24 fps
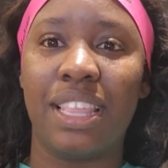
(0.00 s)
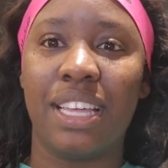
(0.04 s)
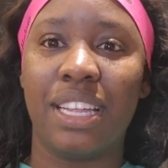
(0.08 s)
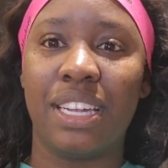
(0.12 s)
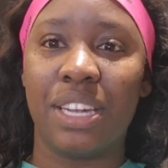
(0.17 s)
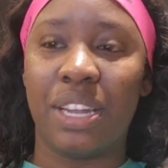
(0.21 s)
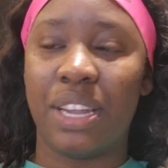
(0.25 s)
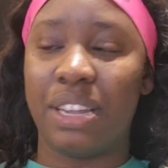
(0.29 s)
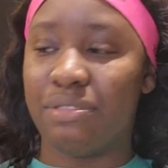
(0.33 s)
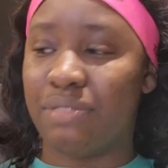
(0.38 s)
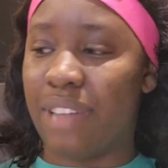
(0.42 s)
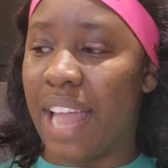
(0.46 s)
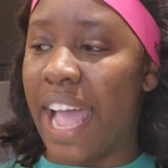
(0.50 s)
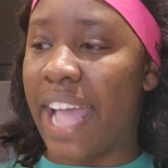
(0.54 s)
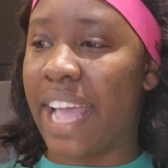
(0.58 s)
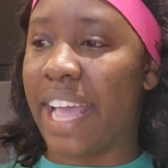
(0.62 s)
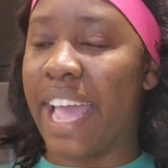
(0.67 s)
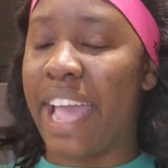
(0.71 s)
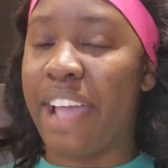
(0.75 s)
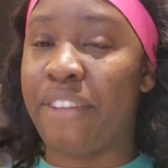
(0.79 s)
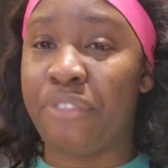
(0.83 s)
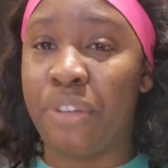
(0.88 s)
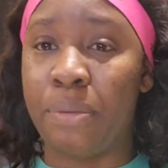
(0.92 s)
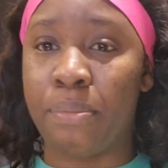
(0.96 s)
the
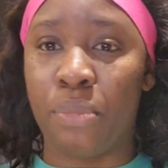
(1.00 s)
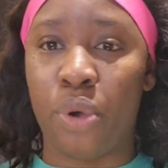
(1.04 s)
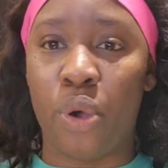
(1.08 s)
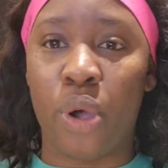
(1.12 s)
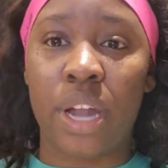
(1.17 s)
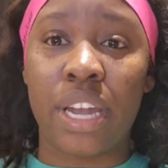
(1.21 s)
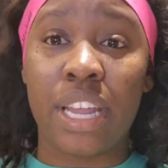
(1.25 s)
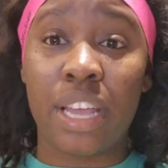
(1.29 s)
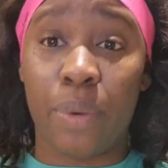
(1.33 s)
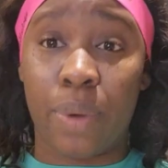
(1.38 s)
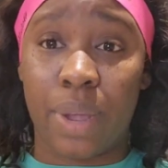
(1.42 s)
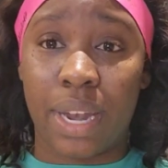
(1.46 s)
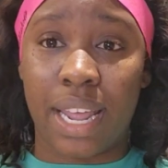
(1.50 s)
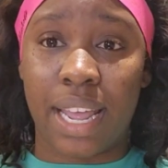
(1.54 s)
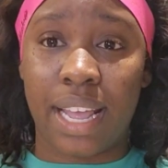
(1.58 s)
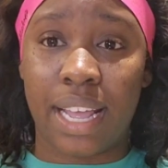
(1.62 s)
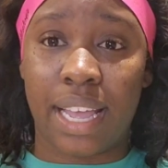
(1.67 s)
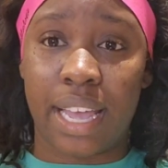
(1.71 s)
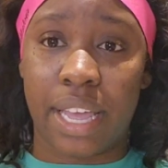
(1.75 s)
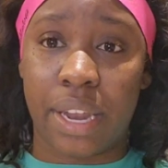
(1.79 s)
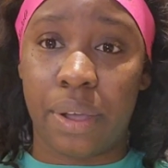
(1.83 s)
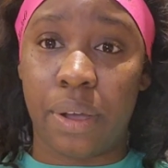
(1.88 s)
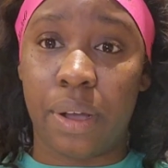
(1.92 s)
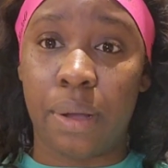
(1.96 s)
like every morning when
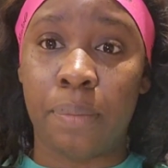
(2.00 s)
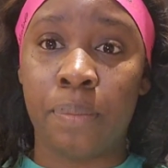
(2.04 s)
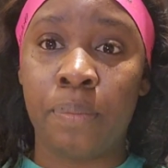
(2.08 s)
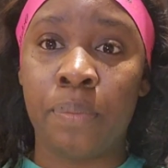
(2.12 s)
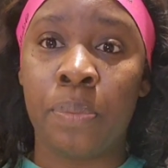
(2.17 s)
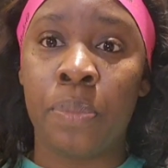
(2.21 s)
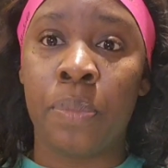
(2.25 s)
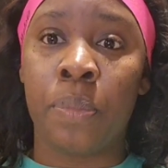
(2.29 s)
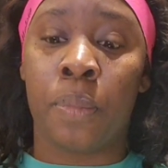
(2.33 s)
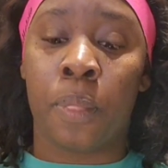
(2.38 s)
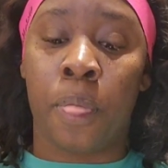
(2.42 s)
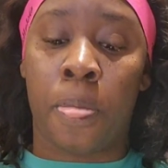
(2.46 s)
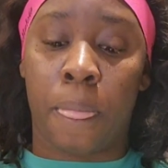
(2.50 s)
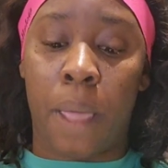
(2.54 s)
I get up